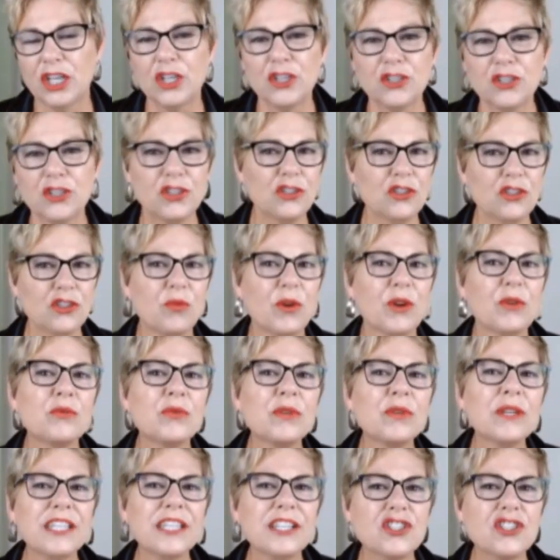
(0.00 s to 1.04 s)
Two, what
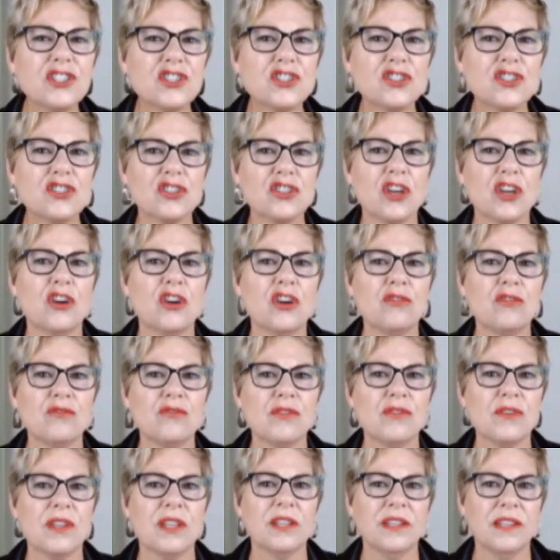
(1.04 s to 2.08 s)
really
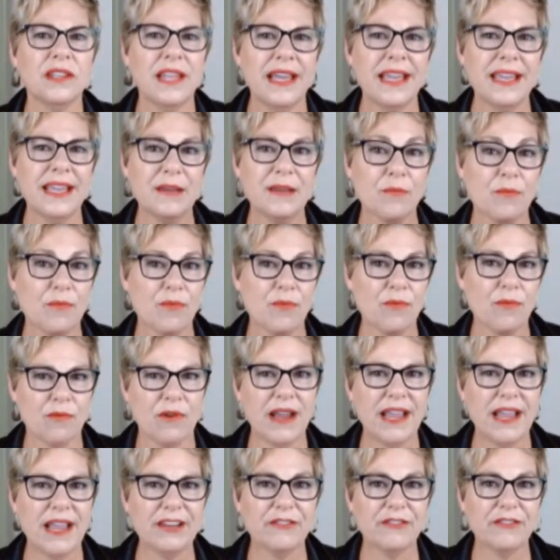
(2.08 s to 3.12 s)
shone the light
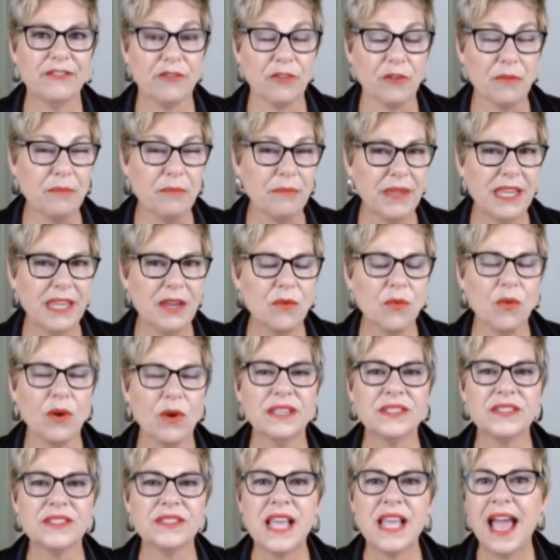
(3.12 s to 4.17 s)
bright for me
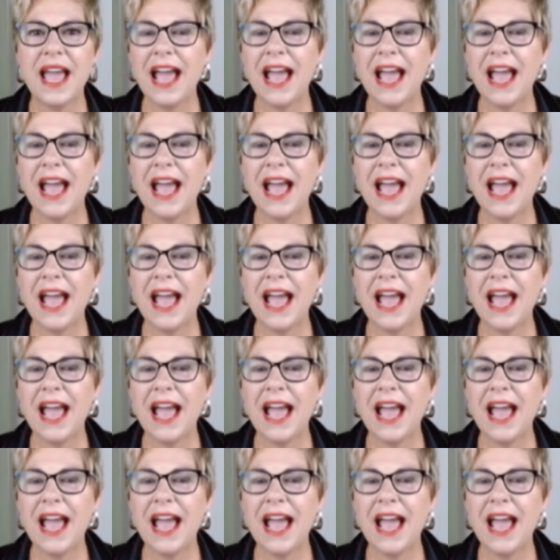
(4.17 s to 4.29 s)
was